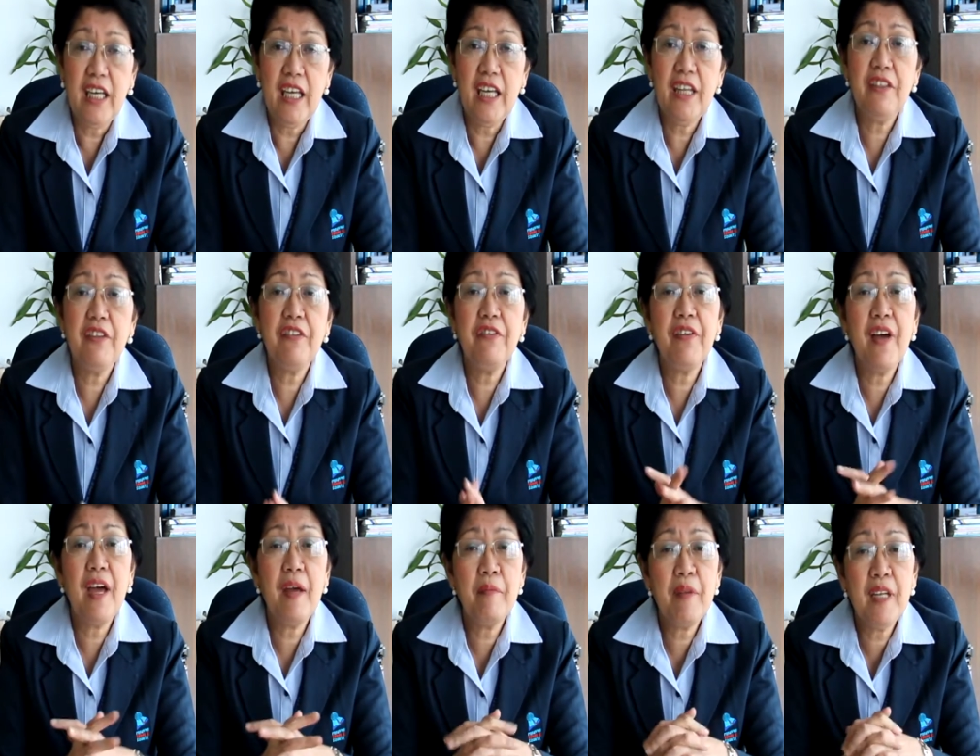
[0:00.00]
in the
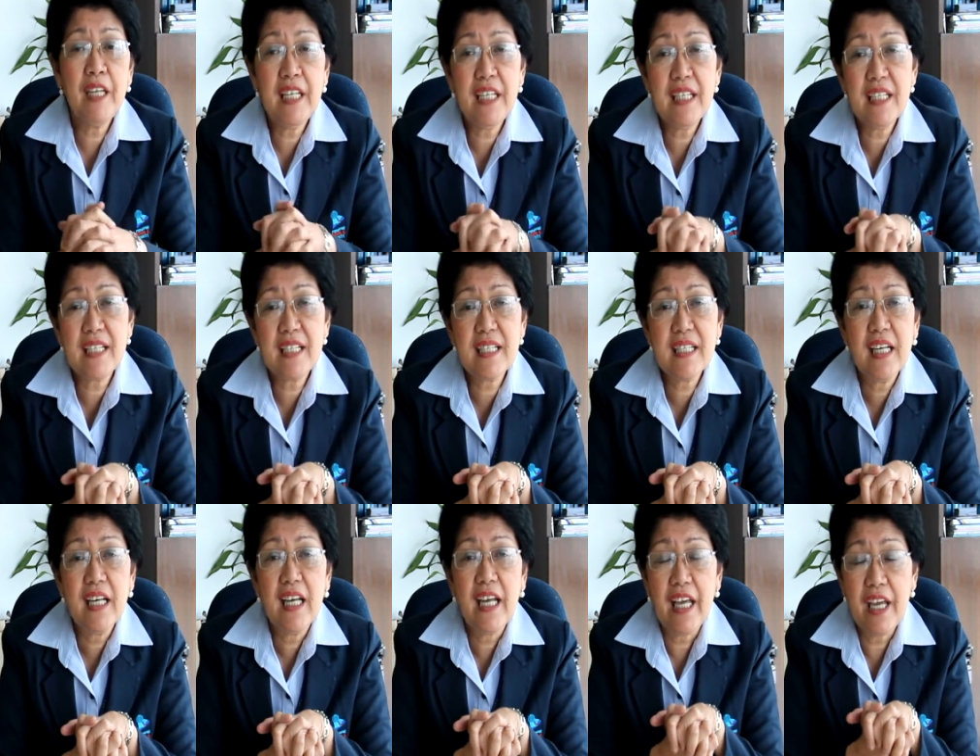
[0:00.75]
families,
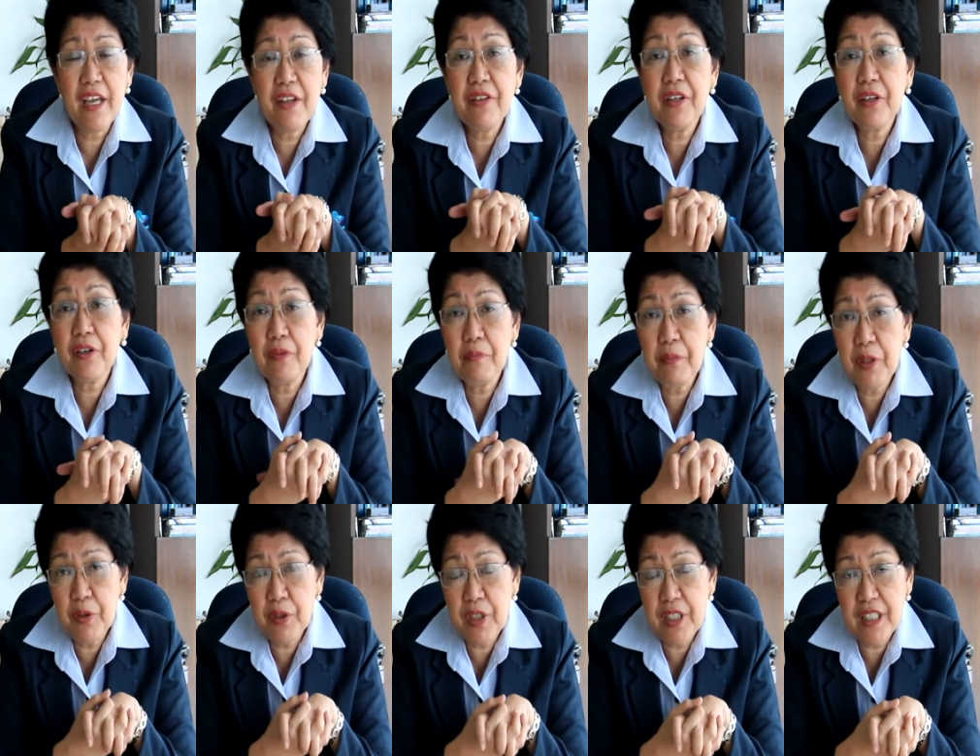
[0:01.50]
in the
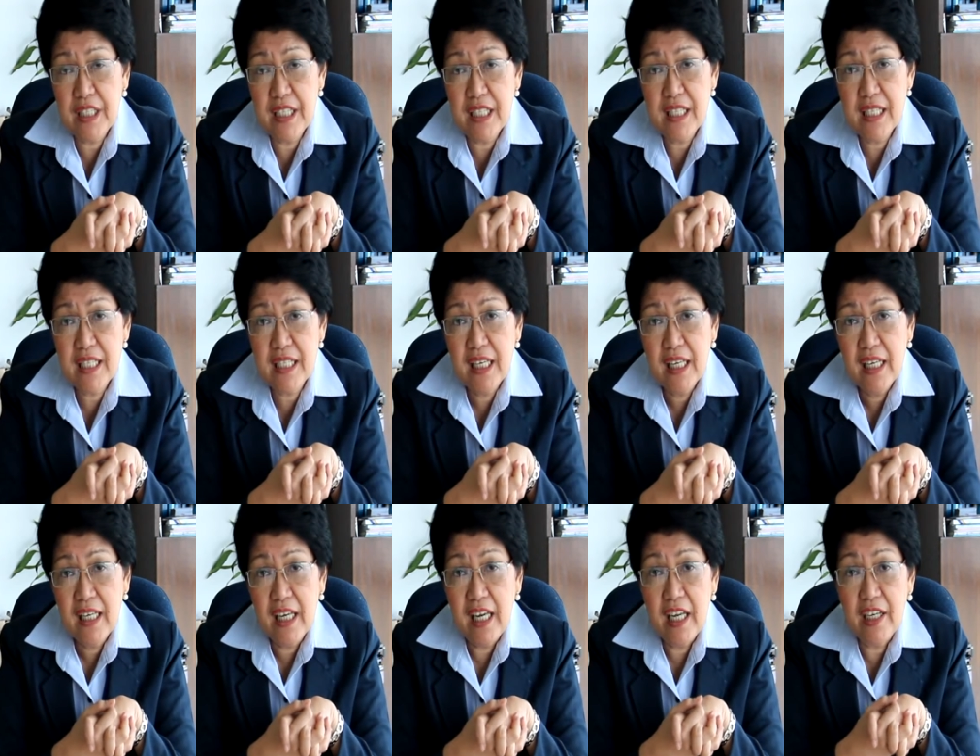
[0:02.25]
communities,
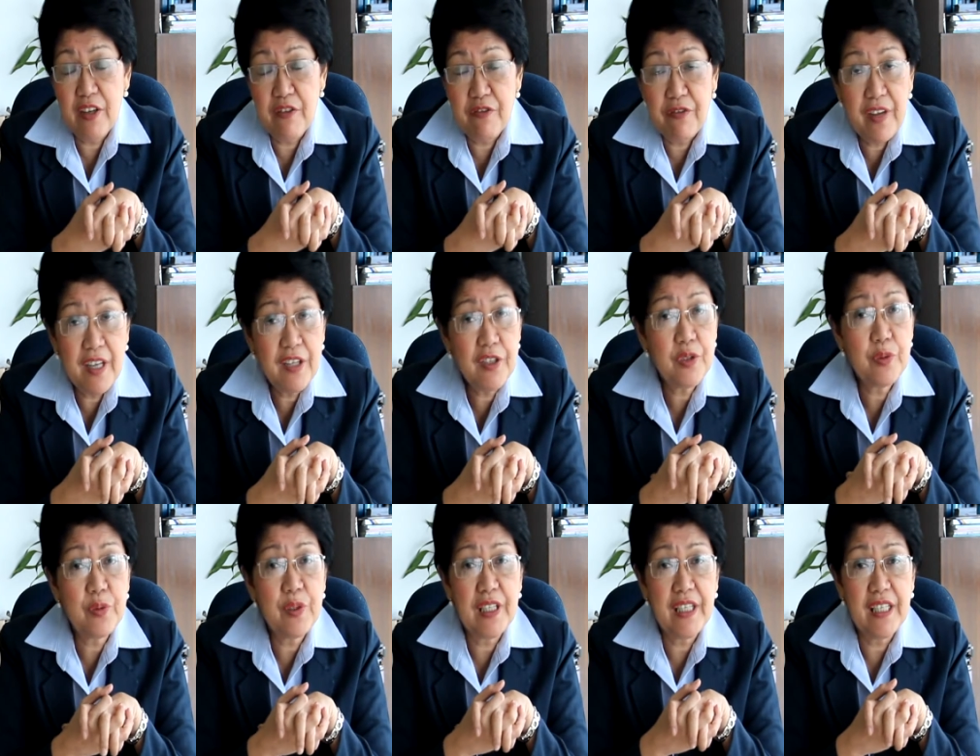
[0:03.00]
and
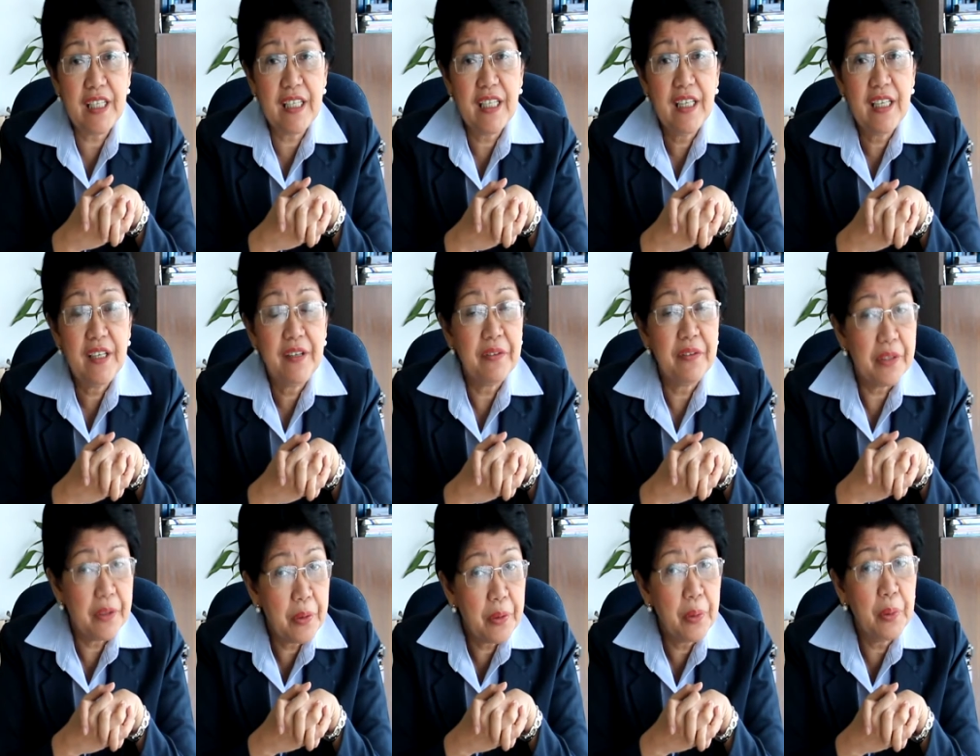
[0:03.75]
eventually
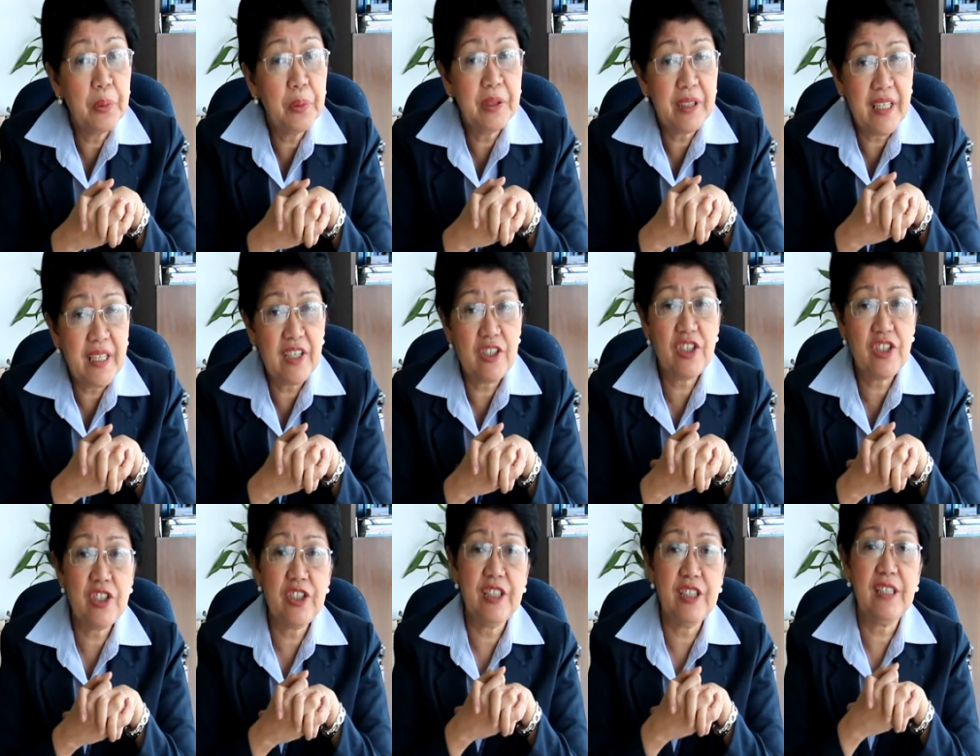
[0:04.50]
the whole
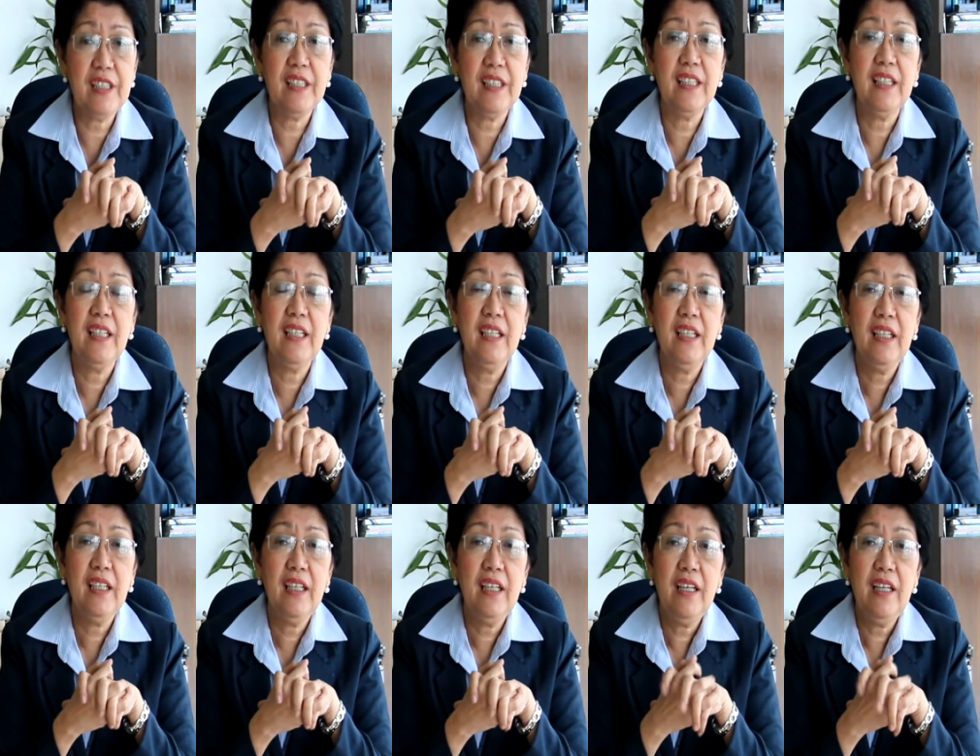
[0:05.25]
nation.
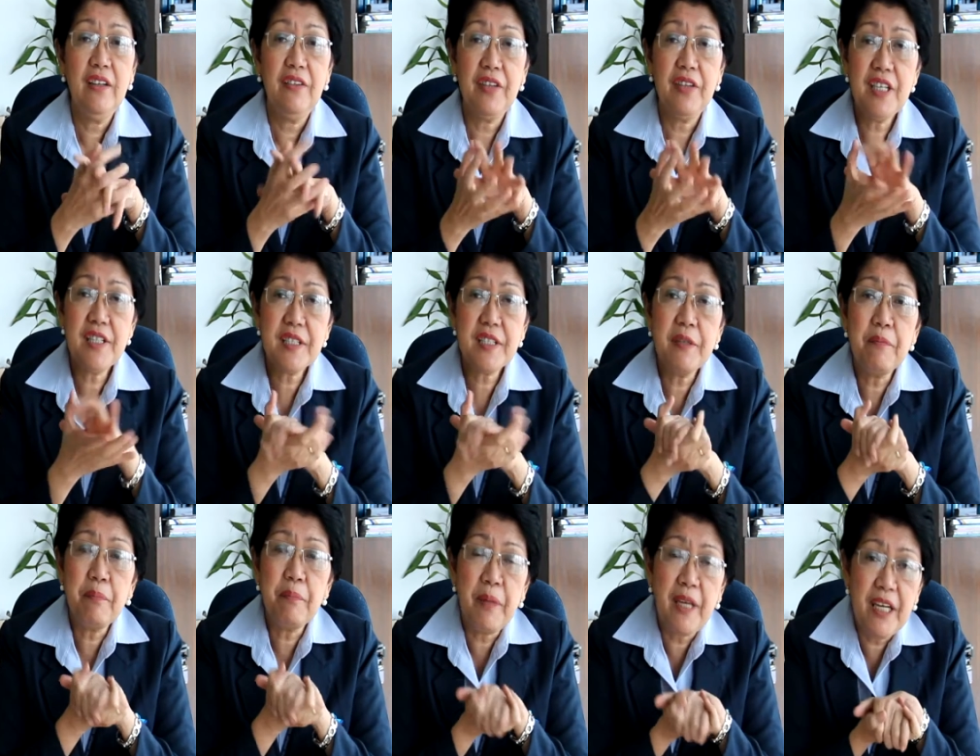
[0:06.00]
This
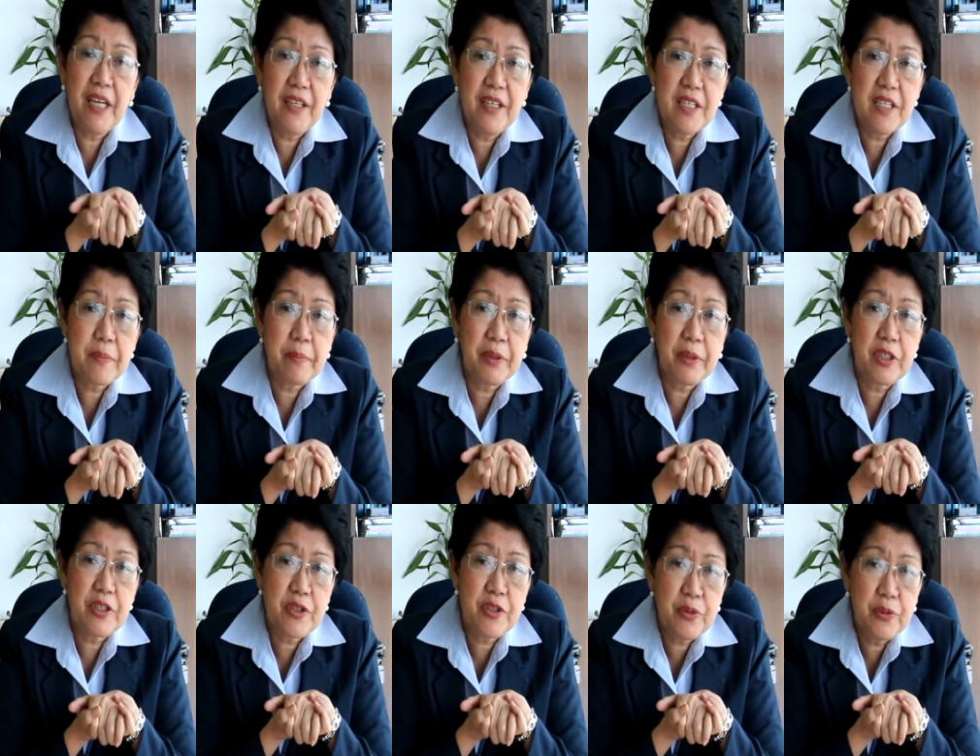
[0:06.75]
campaign is
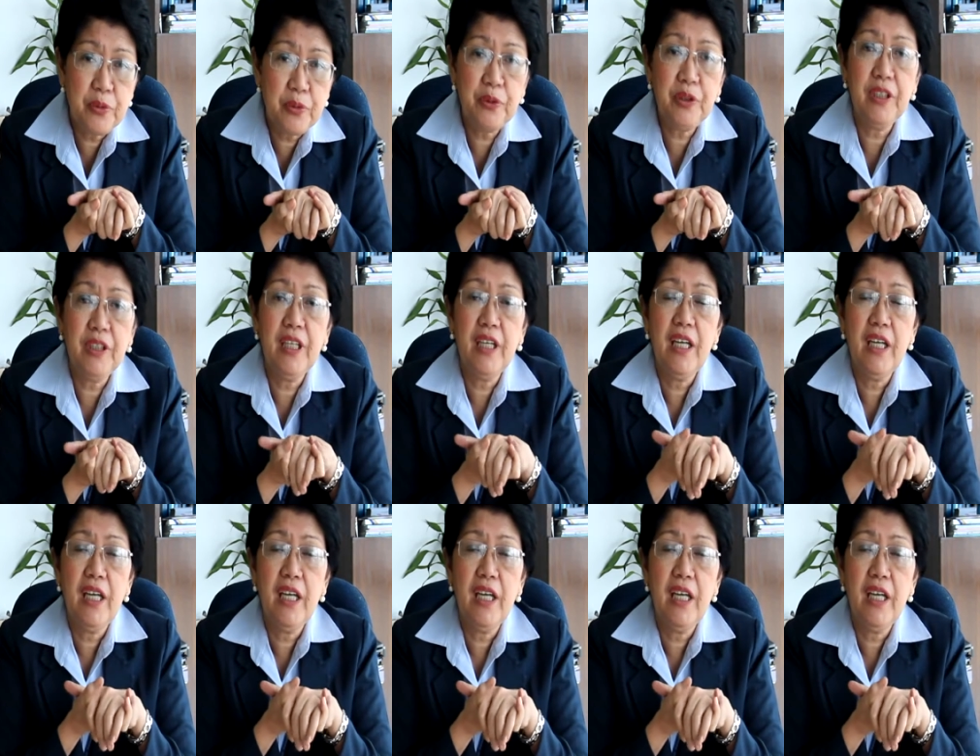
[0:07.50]
pursued